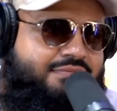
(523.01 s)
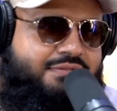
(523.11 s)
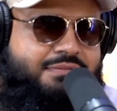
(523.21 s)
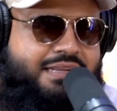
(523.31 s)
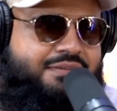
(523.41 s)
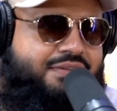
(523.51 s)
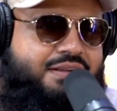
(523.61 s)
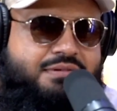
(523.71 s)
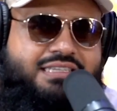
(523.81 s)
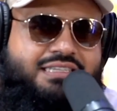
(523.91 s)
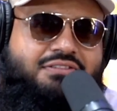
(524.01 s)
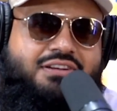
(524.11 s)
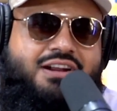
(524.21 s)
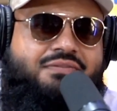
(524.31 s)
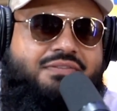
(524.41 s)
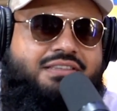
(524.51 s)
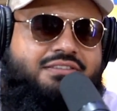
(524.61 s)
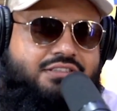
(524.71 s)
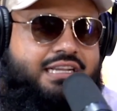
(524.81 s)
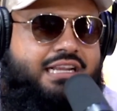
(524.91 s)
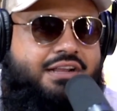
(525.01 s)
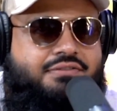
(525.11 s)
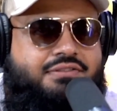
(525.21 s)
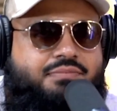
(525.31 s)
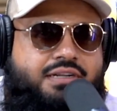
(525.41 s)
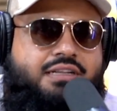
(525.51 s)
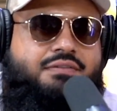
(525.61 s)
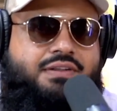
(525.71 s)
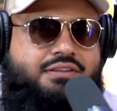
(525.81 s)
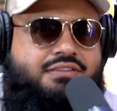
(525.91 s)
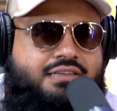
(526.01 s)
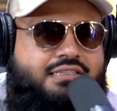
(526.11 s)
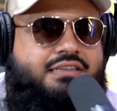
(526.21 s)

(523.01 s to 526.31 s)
We made a video about 6th Street Coffee, so check it out. It was a pretty good video. It took us